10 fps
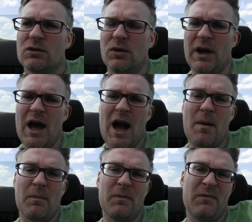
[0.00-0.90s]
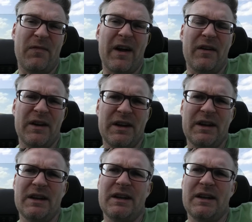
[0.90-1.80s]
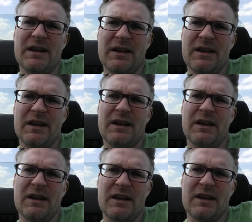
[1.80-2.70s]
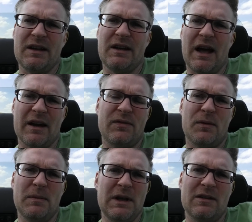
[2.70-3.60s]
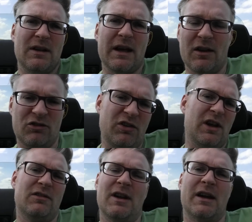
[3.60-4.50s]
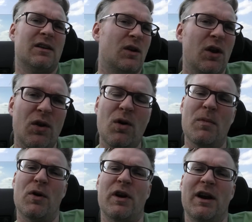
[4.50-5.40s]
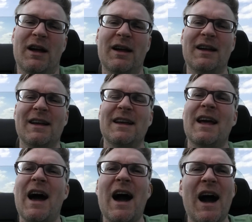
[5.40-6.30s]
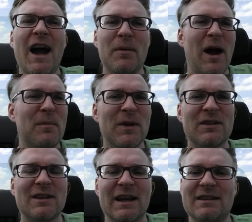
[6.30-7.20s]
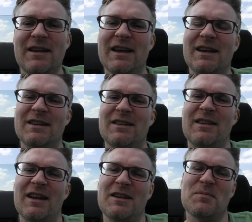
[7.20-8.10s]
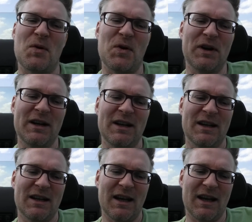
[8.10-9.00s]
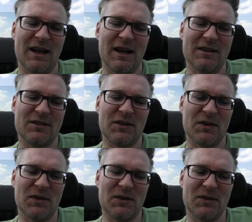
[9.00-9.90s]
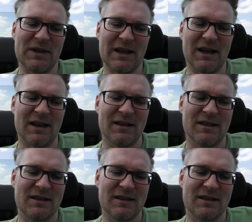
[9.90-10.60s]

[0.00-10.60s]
So yeah, I'm very, like, for me it's like a change, like, no more. I'm not like taking this anymore. So yeah,